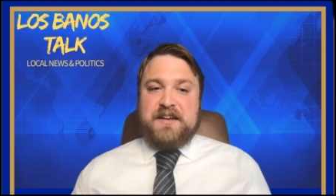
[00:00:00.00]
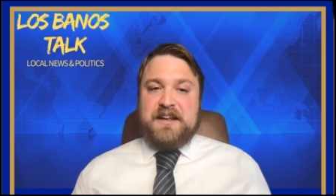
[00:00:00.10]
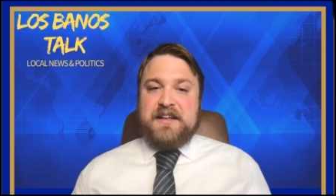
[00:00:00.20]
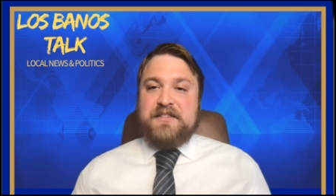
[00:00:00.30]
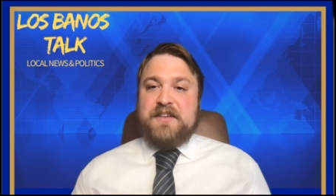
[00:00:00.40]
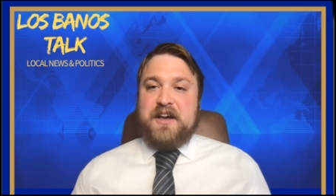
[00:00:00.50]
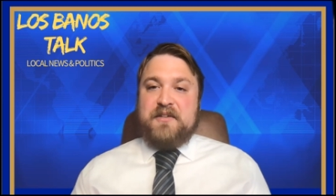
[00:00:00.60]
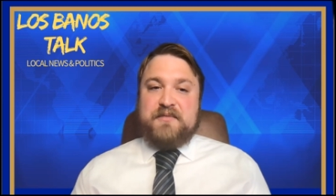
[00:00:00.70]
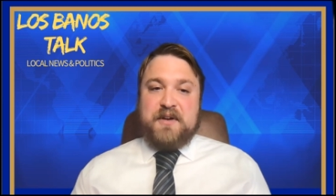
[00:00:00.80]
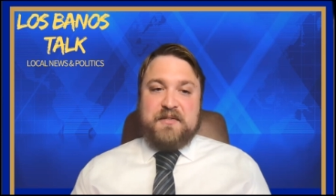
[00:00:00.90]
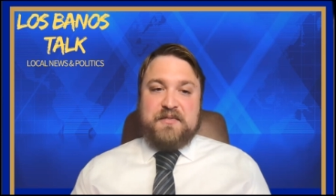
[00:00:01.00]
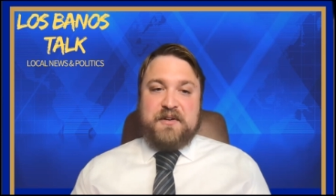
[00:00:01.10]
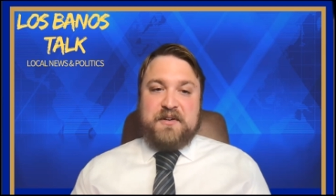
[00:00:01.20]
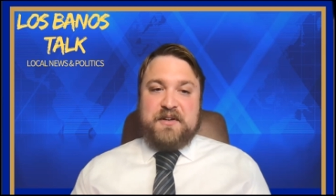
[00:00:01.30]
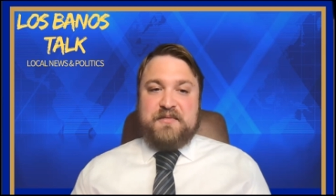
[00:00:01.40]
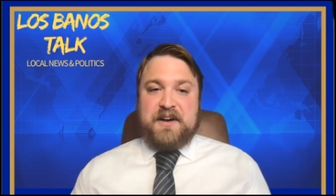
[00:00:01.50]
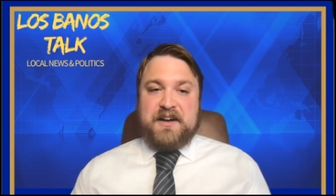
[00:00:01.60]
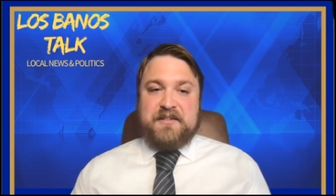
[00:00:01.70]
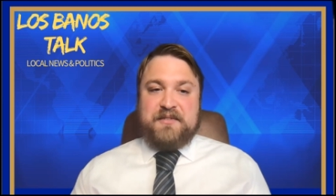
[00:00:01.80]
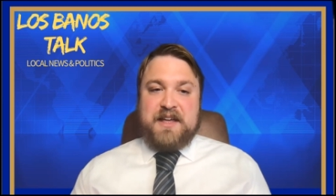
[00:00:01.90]
is of
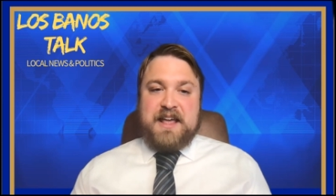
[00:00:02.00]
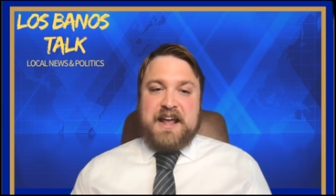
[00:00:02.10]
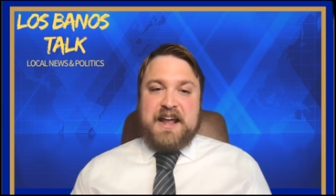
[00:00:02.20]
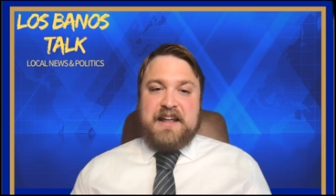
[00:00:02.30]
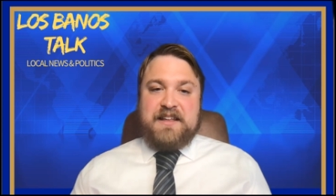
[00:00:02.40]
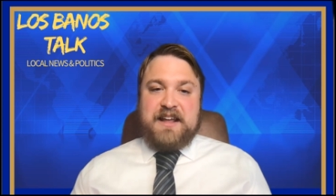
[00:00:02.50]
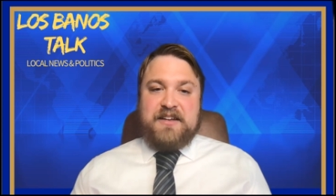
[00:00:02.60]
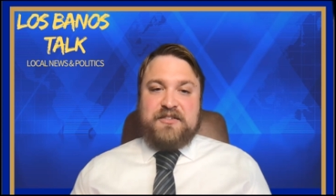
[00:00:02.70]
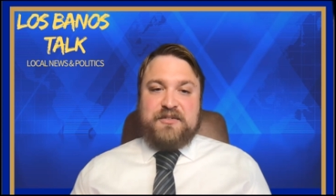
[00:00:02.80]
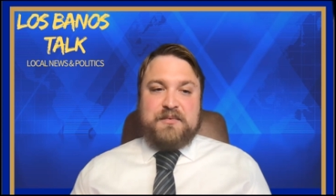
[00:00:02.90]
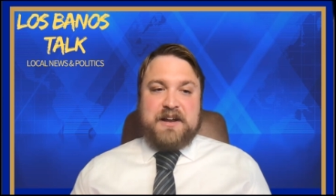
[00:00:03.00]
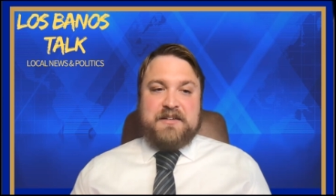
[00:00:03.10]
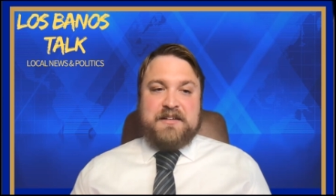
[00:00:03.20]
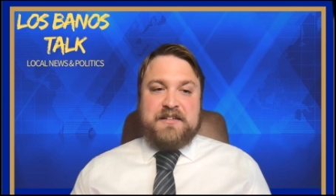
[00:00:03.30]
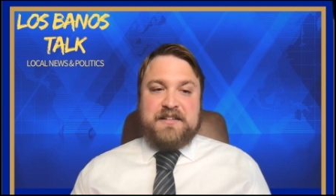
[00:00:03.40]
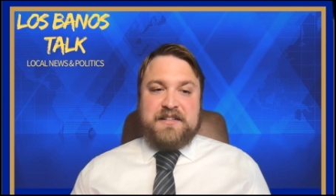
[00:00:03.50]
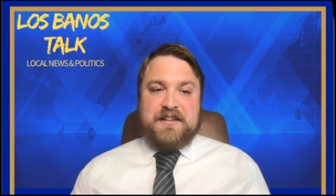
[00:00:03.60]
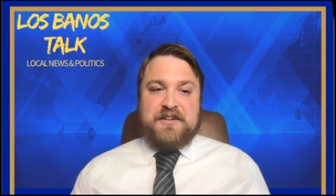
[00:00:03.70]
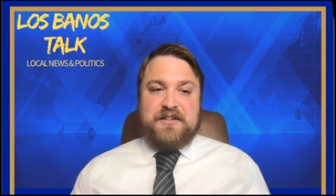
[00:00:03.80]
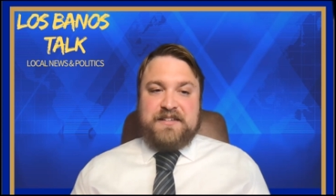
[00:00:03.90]
35. And the answer rounded to the
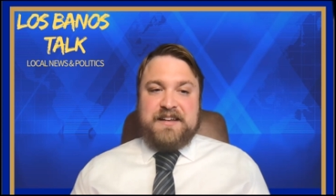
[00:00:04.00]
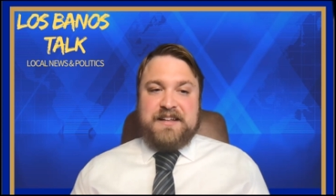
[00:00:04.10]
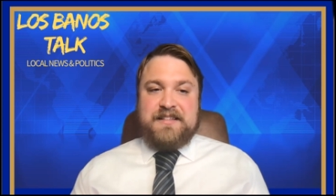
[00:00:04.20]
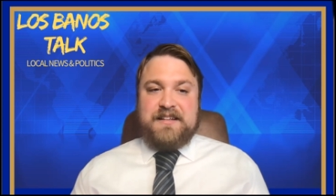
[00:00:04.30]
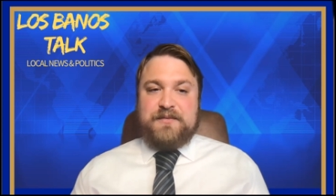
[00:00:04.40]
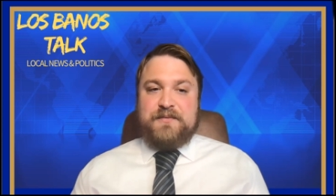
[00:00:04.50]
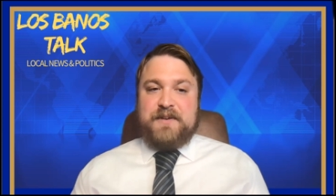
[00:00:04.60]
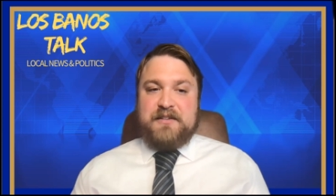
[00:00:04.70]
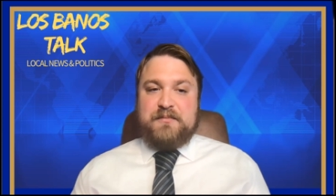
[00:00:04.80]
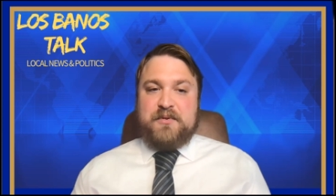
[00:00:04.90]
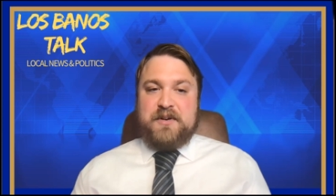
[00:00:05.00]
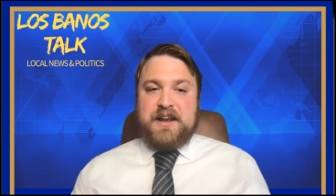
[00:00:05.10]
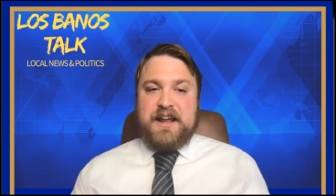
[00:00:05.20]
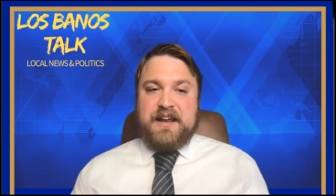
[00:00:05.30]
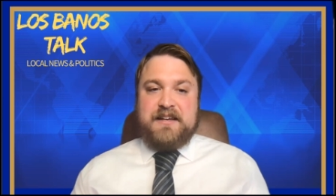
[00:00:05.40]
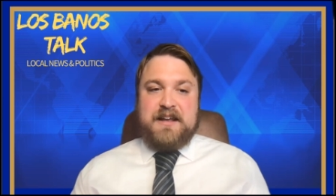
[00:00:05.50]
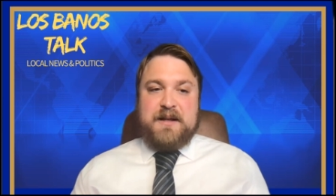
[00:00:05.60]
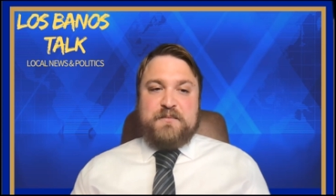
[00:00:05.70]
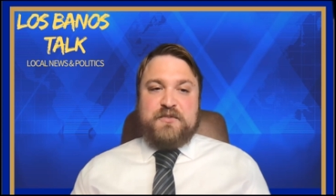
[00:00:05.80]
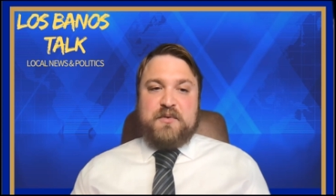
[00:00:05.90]
nearest 10th is 5.8.
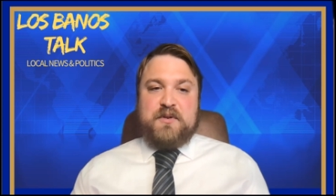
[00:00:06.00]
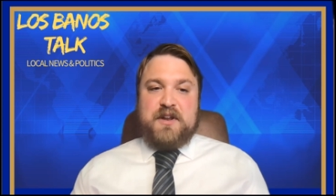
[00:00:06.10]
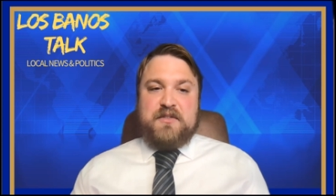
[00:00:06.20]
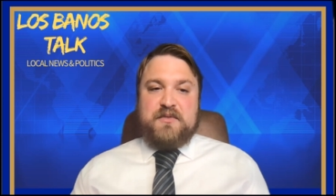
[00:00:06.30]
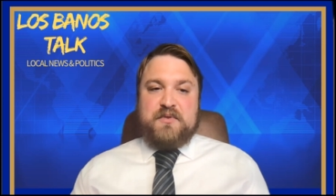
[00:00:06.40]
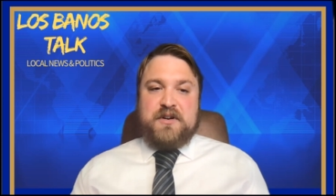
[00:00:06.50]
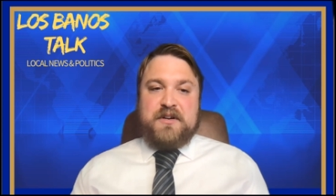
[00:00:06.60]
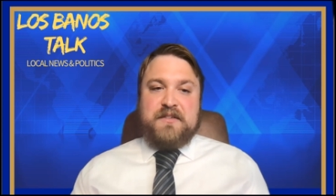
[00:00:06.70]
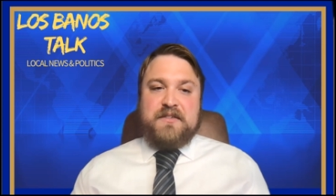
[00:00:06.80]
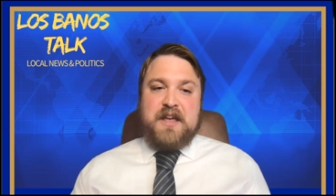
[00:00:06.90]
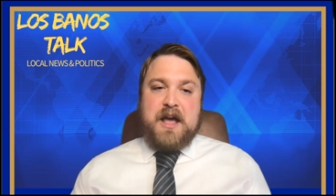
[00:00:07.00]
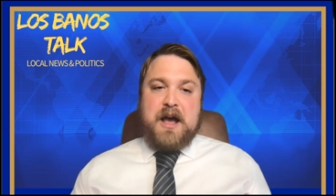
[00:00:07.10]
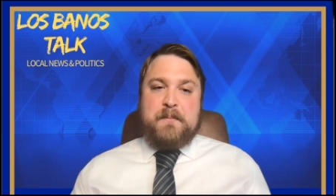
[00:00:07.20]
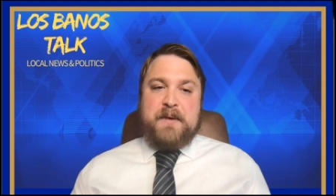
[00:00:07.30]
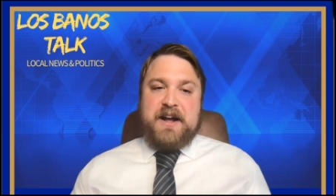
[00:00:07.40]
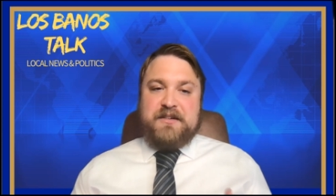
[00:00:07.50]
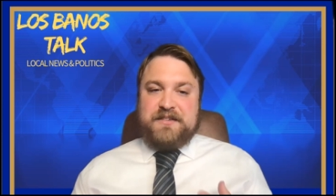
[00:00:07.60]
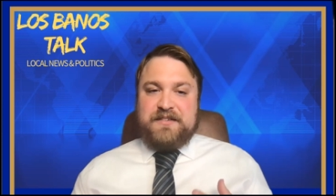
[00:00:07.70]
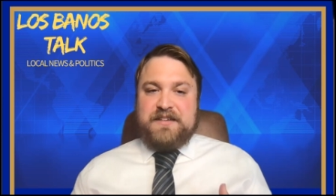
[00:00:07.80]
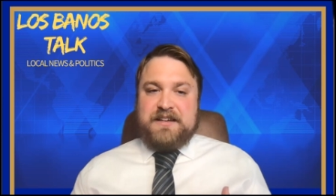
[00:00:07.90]
So, in other words,
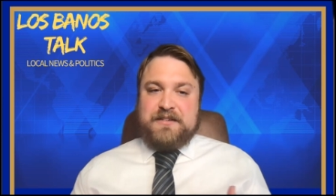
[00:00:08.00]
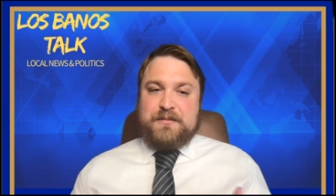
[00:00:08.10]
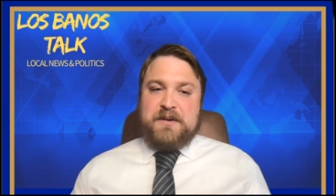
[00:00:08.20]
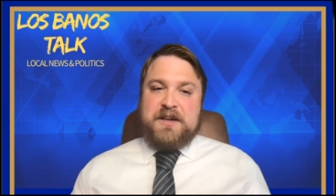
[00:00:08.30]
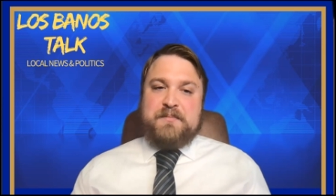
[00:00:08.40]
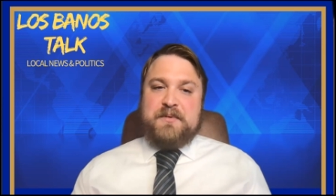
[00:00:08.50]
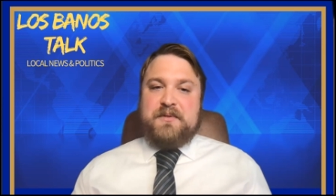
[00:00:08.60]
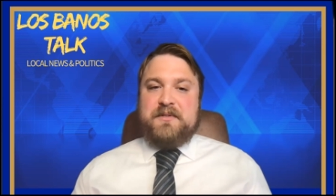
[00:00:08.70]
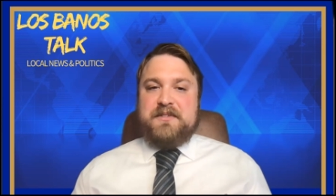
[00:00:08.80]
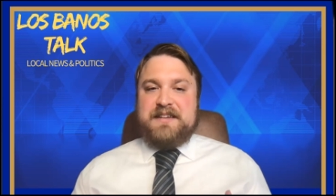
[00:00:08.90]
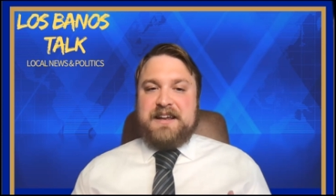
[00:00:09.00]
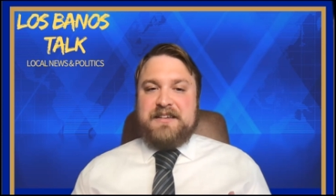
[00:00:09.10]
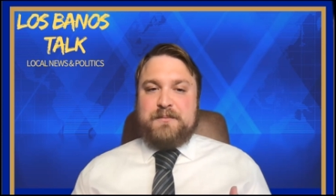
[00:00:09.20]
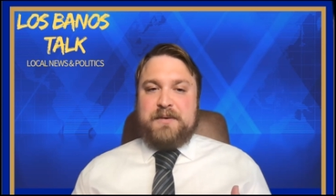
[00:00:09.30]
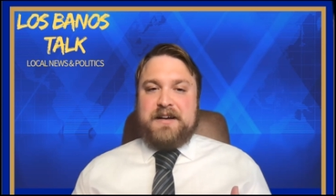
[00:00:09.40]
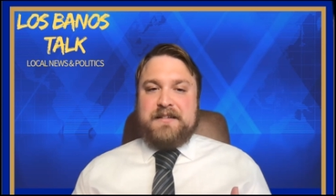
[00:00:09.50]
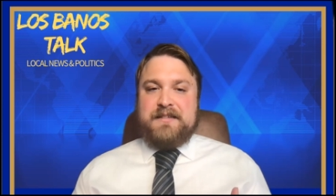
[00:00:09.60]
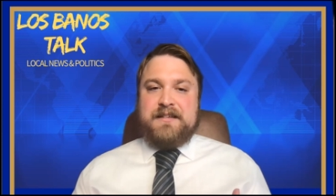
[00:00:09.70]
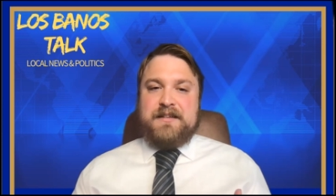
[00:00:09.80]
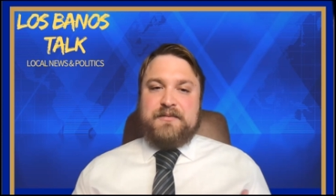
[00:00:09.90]
about six people test
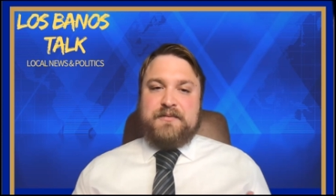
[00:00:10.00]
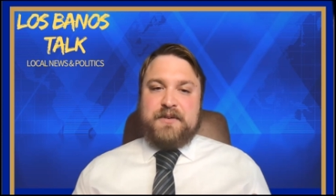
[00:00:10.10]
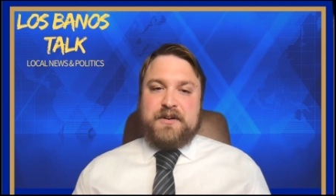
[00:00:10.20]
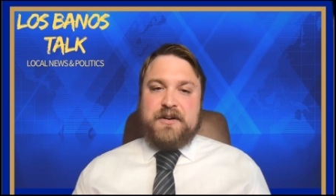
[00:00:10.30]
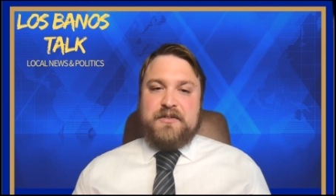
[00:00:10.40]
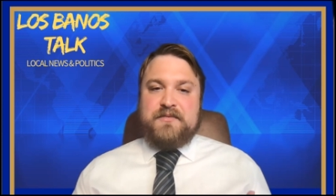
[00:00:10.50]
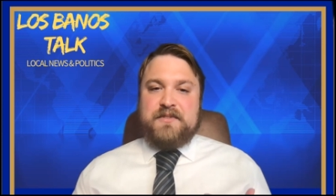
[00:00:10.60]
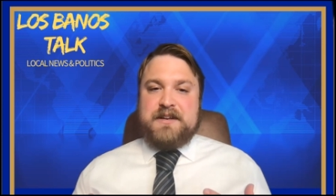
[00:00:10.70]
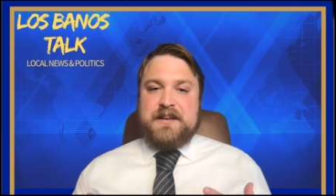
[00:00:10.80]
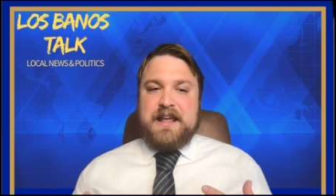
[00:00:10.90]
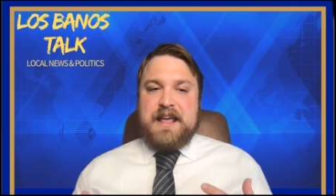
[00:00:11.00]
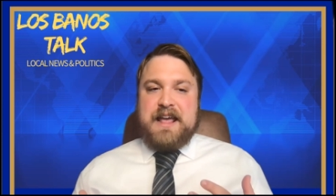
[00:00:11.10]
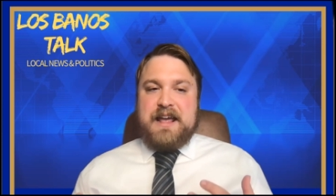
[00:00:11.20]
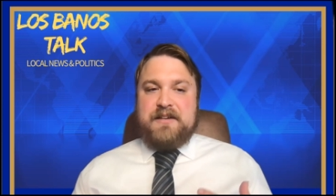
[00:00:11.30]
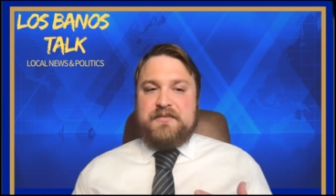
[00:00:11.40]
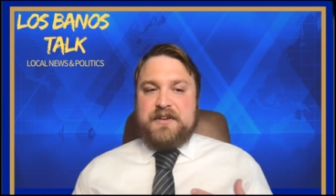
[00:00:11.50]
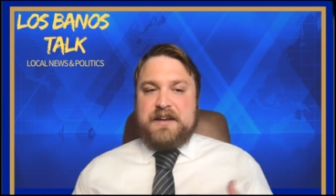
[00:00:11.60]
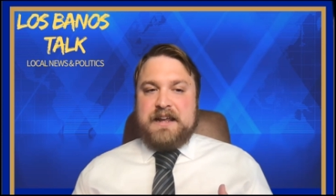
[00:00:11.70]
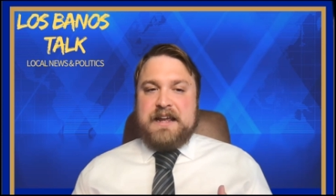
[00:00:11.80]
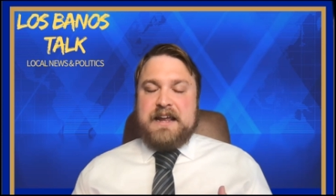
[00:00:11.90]
positive for COVID every
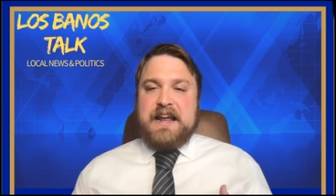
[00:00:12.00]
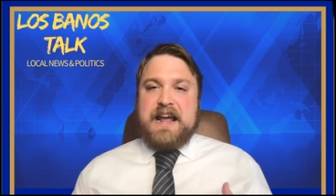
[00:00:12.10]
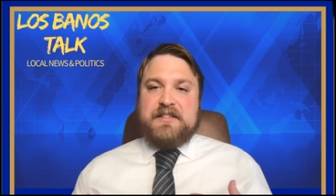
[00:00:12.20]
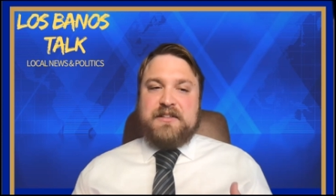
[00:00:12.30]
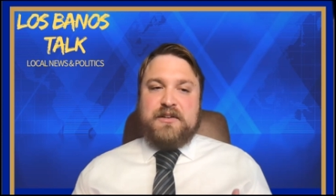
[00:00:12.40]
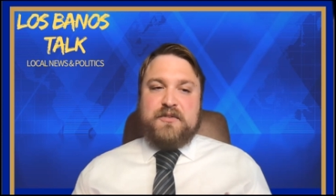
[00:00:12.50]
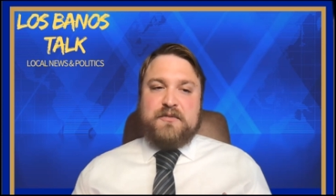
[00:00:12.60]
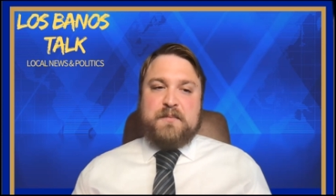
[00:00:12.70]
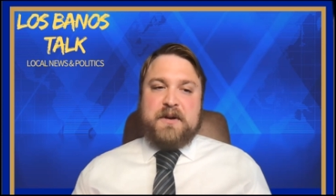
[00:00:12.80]
day at the Los